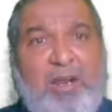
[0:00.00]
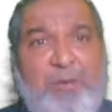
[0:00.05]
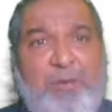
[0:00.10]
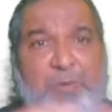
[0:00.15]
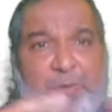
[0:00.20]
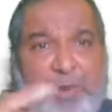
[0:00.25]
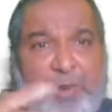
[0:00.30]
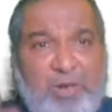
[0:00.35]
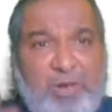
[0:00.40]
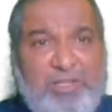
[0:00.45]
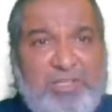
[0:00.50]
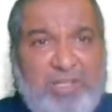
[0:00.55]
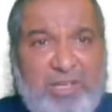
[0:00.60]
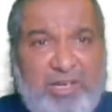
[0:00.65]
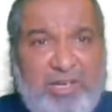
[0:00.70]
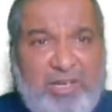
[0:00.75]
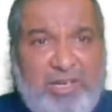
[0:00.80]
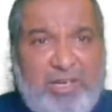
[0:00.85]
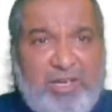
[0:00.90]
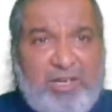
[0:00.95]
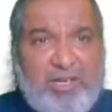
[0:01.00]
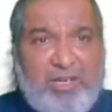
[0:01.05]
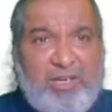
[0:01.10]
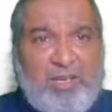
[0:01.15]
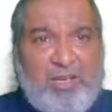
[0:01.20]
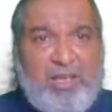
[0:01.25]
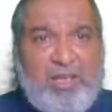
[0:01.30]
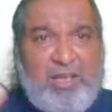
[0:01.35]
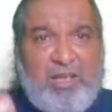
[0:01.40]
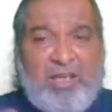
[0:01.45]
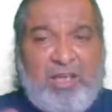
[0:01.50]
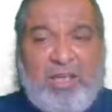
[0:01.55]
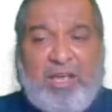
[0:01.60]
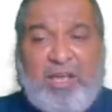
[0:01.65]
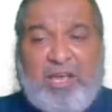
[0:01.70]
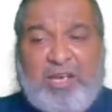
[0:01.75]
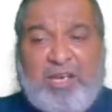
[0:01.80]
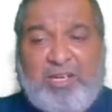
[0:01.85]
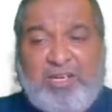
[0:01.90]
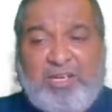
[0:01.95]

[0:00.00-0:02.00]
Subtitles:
non-cylindrical, and